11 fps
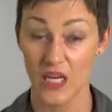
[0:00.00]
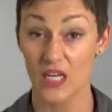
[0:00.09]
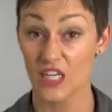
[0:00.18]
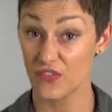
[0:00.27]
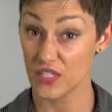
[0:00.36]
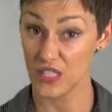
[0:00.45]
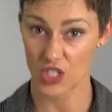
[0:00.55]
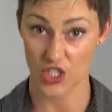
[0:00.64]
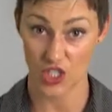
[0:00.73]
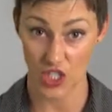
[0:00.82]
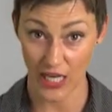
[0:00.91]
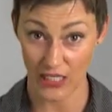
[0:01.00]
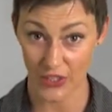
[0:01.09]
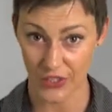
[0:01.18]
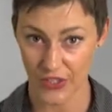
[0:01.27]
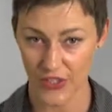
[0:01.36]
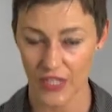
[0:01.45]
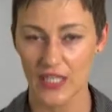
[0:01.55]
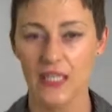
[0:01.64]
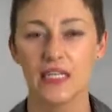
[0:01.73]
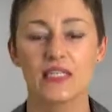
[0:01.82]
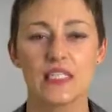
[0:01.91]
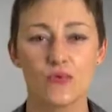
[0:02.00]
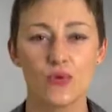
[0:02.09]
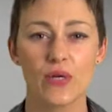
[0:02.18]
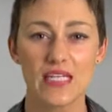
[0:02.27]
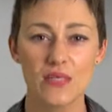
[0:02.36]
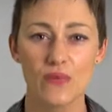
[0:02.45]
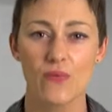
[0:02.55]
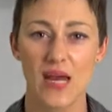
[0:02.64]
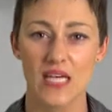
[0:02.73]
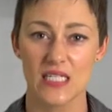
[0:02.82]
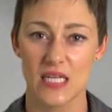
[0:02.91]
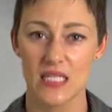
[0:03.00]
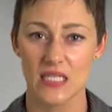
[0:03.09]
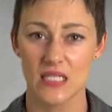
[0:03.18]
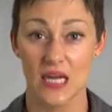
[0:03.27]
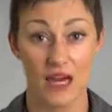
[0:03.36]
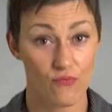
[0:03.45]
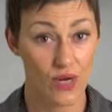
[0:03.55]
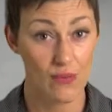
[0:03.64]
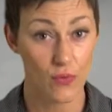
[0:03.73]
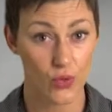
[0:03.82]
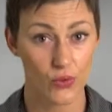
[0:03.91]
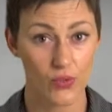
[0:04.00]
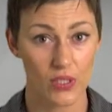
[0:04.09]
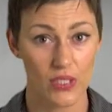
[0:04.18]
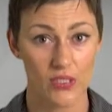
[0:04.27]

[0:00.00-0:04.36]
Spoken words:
If conditions change, this will need to be reassessed and remodelled